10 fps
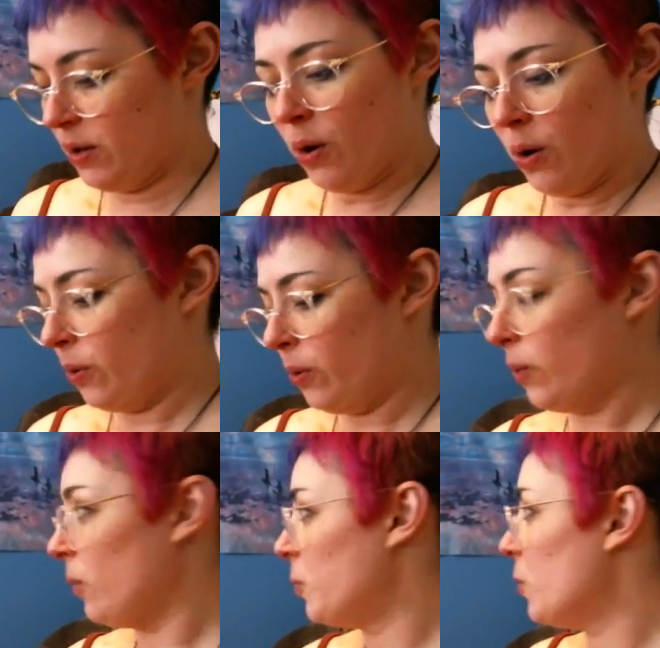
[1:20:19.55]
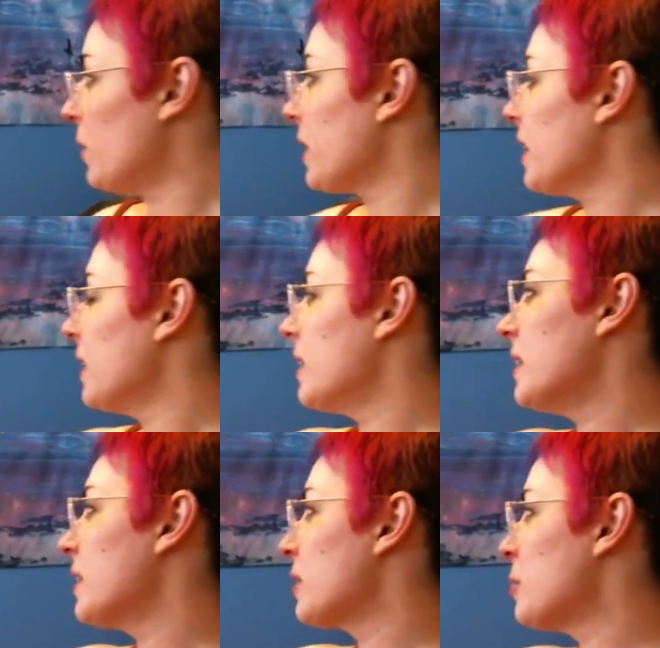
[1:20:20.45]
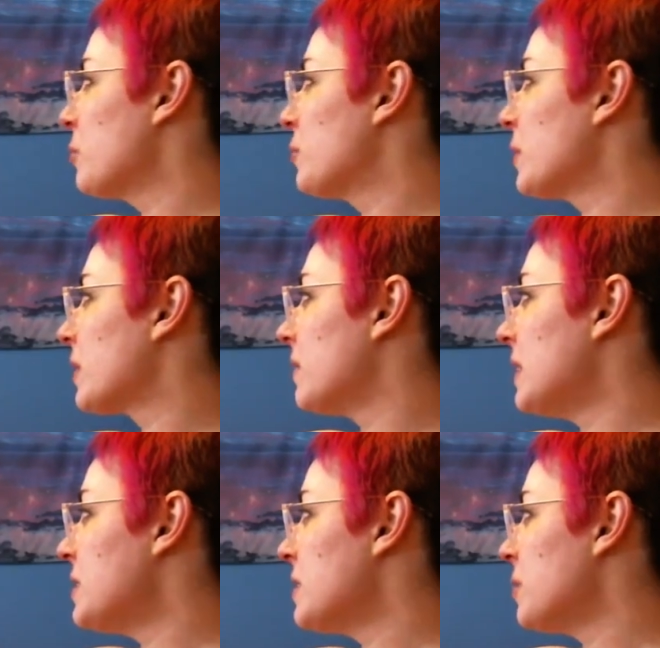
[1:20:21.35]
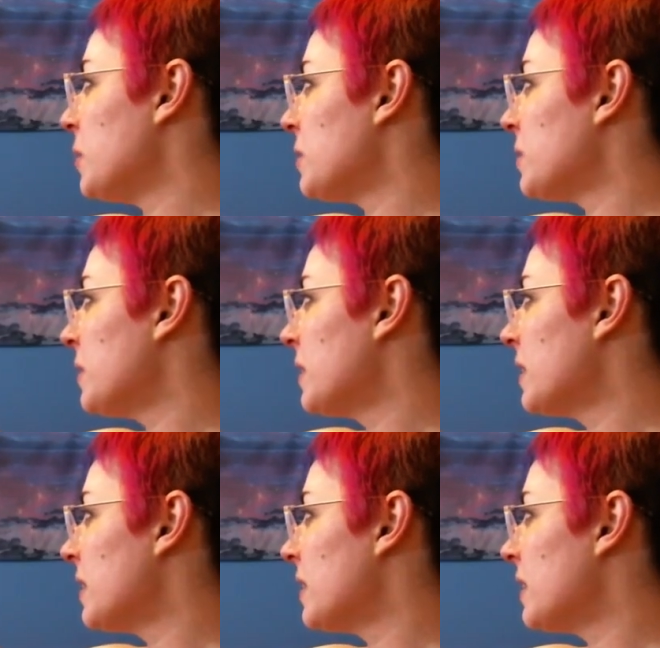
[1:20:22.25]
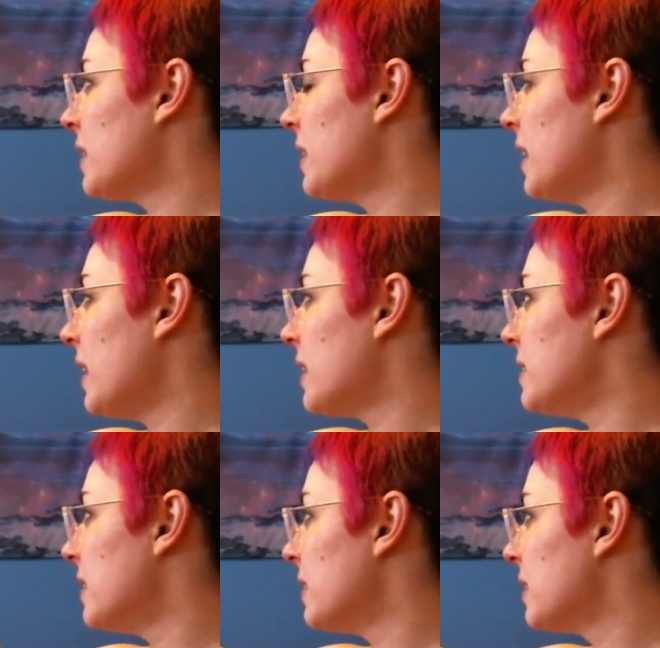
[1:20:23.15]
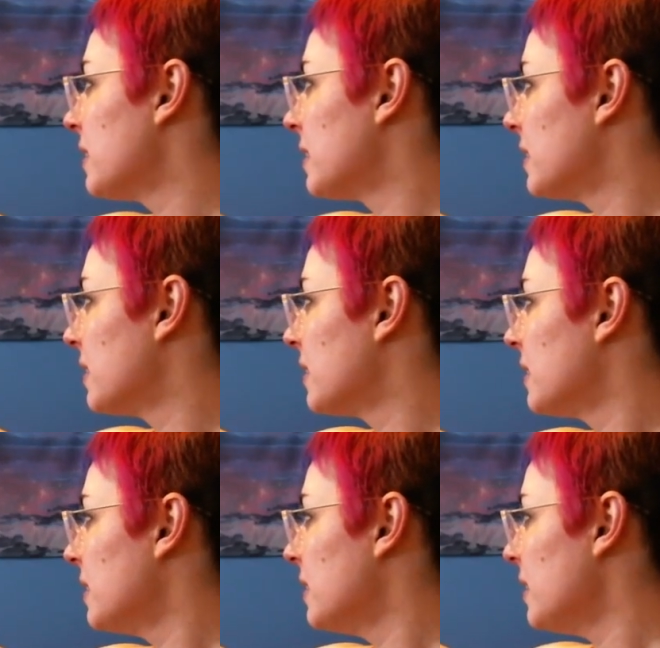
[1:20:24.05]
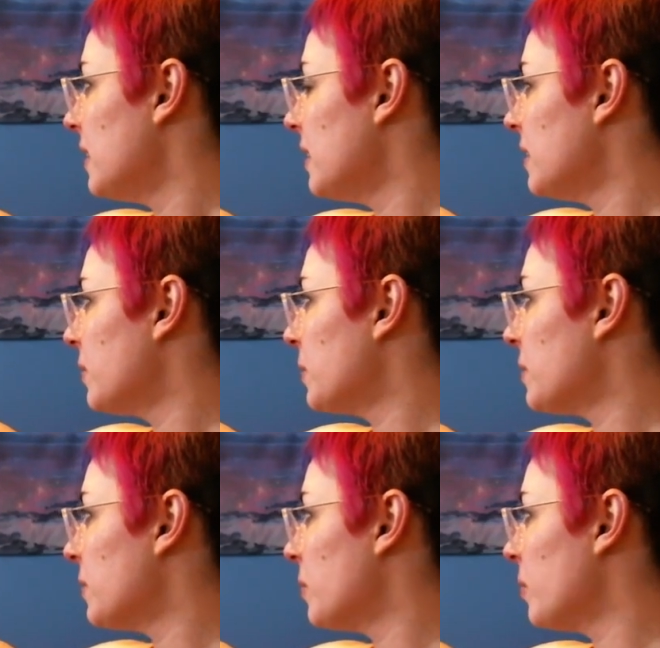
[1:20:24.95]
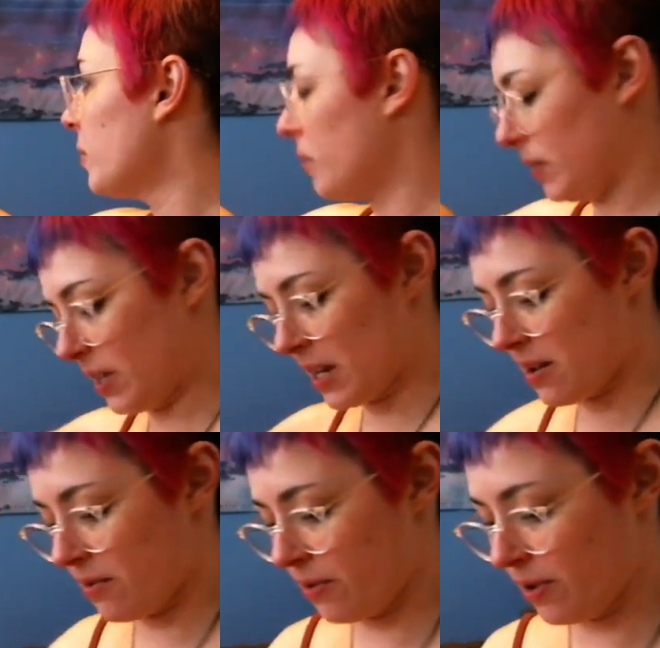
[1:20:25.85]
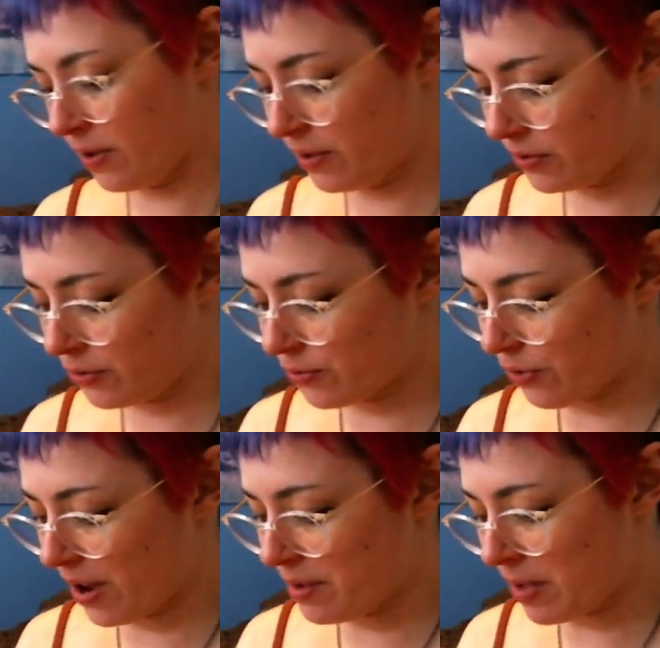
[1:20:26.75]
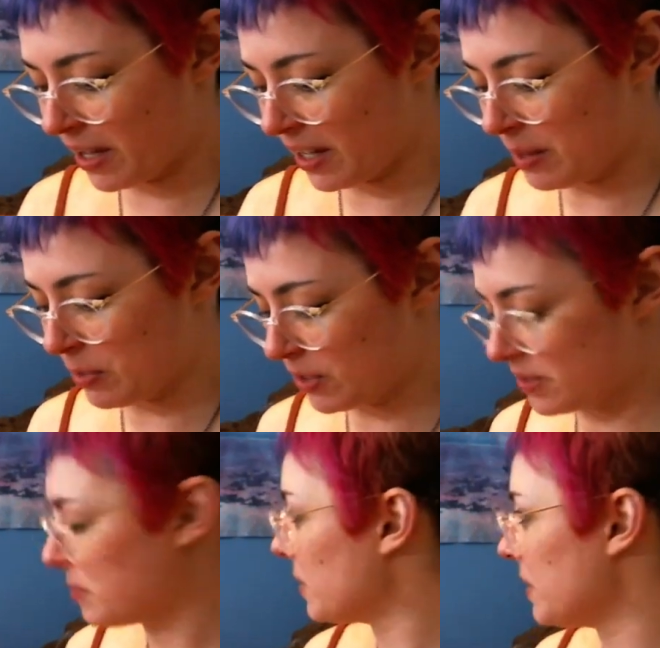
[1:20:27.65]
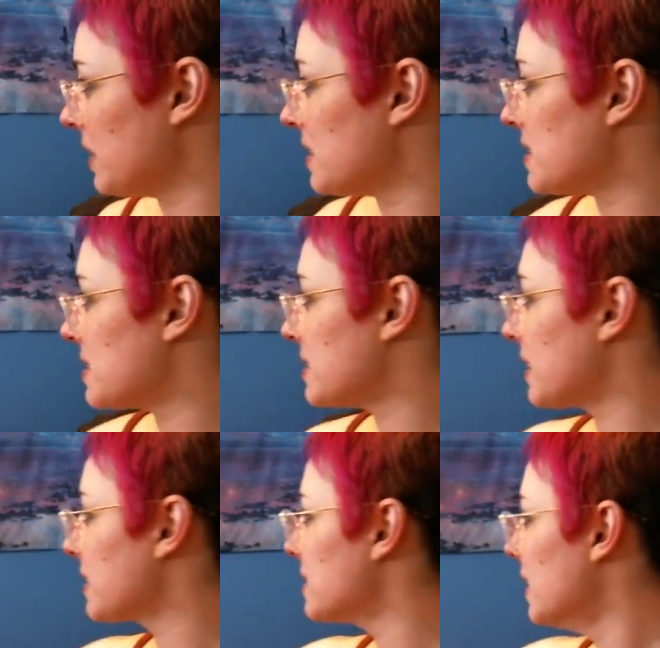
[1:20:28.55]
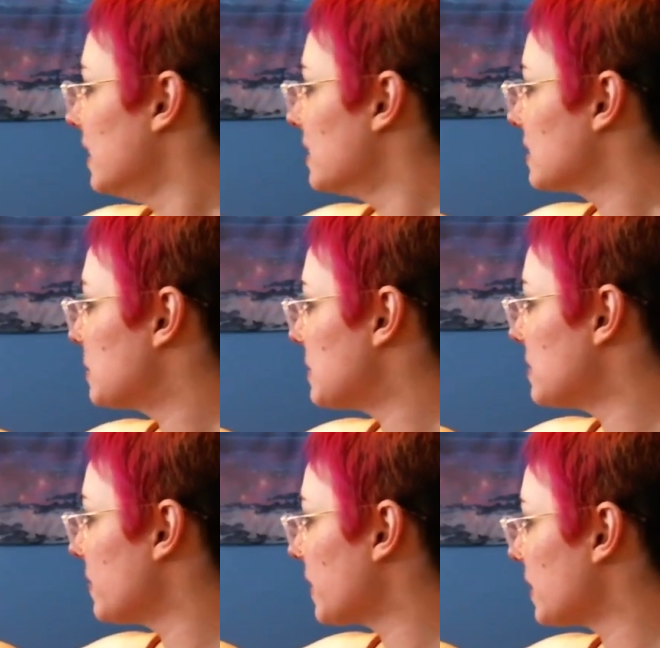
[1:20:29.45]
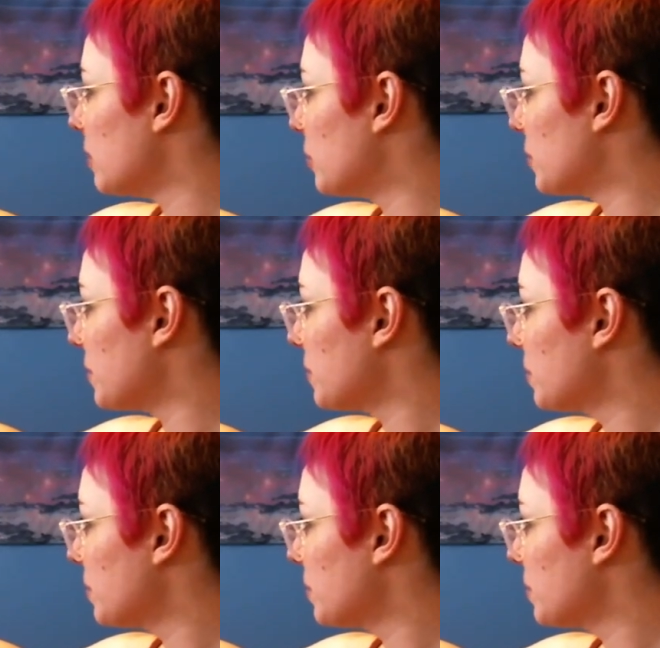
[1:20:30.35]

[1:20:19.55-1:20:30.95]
Whoo boy. Like right before convention, I'll be doing that a lot, and it will kind of fry my eyeball's ability to detect specifically blue.